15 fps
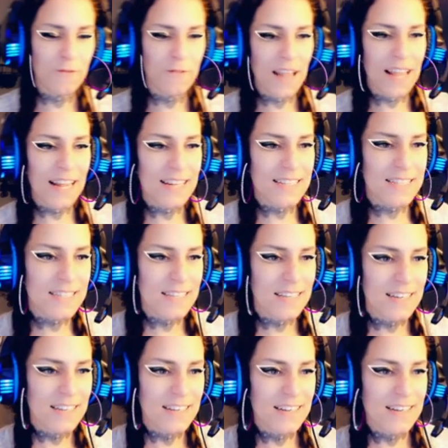face.
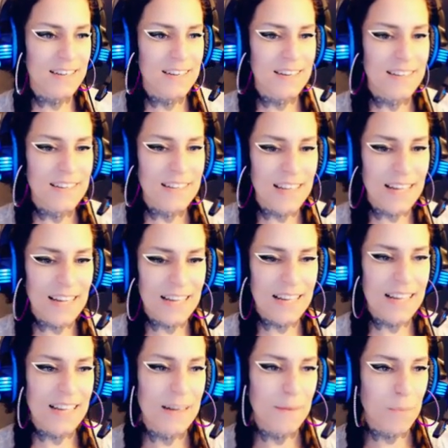Like,
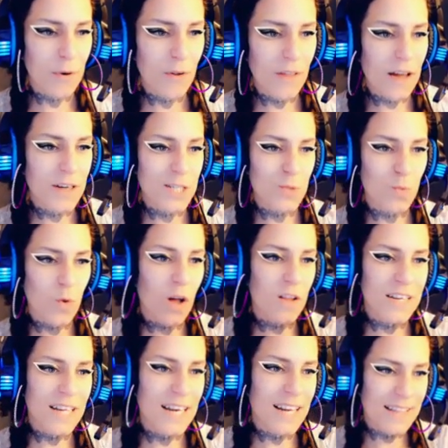he'd pull out his
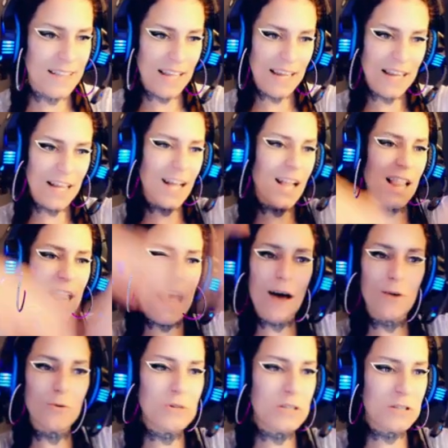wallet and like
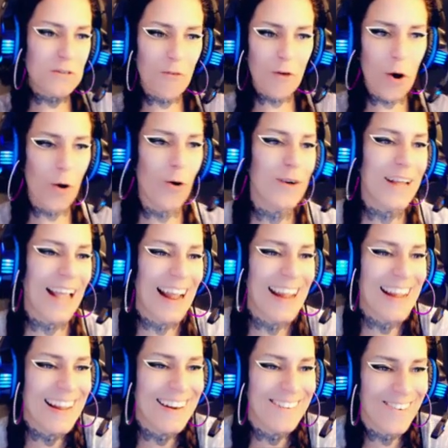clouds of
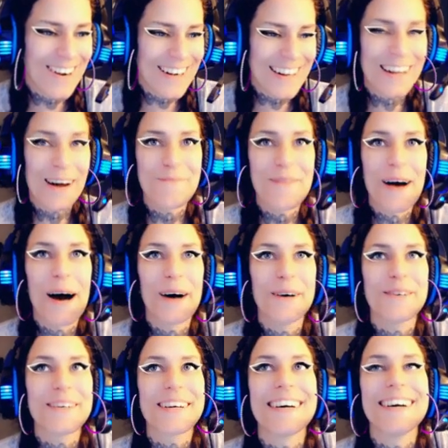cocaine would come
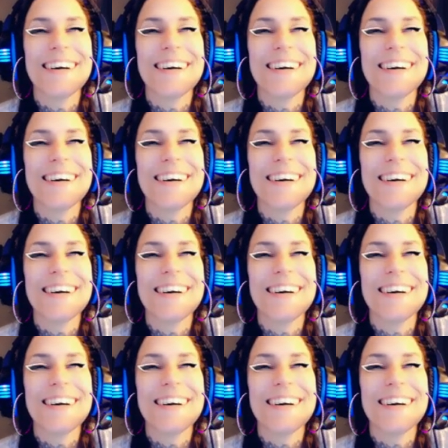out.